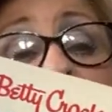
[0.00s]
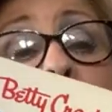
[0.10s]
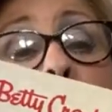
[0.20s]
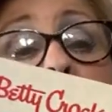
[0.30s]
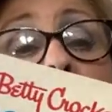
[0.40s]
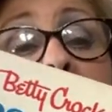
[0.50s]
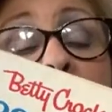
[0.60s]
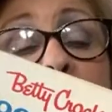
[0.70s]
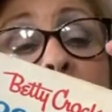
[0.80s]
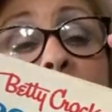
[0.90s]
book
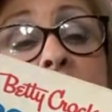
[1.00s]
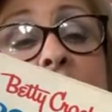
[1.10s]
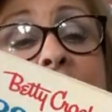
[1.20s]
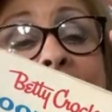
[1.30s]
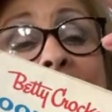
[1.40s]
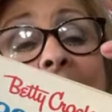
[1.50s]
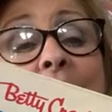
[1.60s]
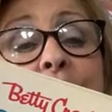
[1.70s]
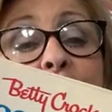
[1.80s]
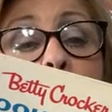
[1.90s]
are just to
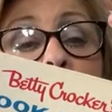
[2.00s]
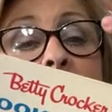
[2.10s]
die for.